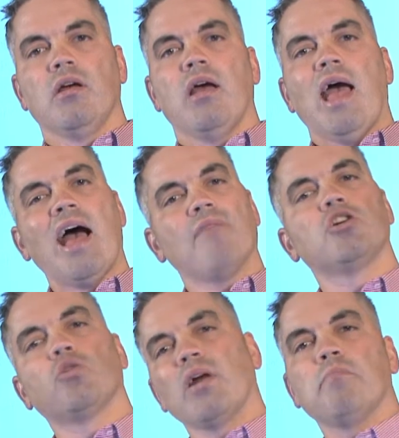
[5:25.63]
Have
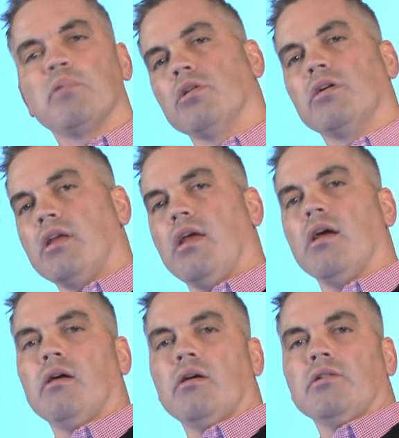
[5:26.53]
credibility
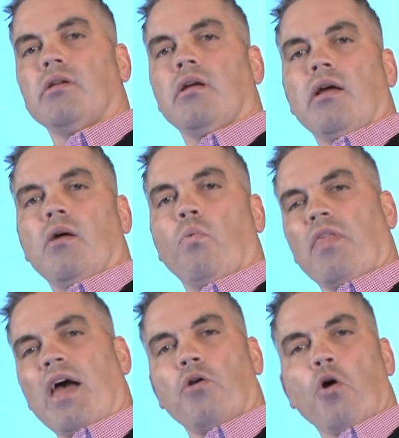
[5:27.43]

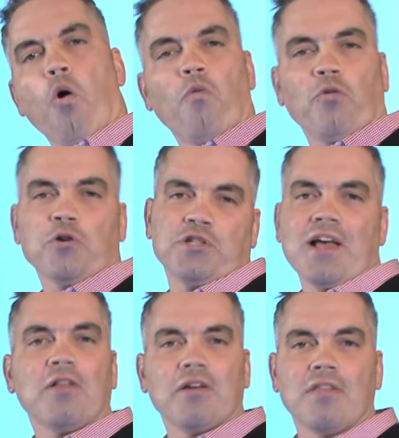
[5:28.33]
without
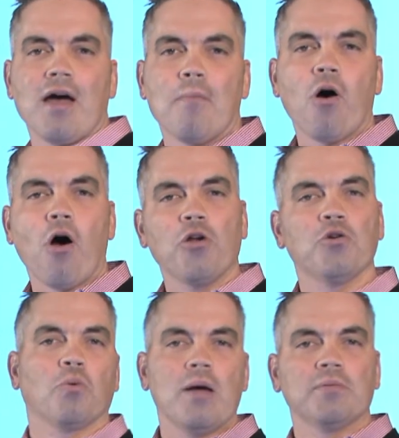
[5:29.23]
overselling them on
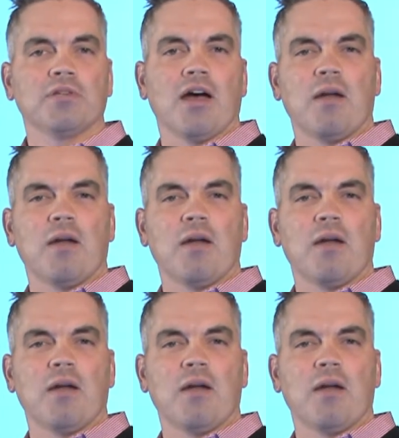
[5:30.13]
your website.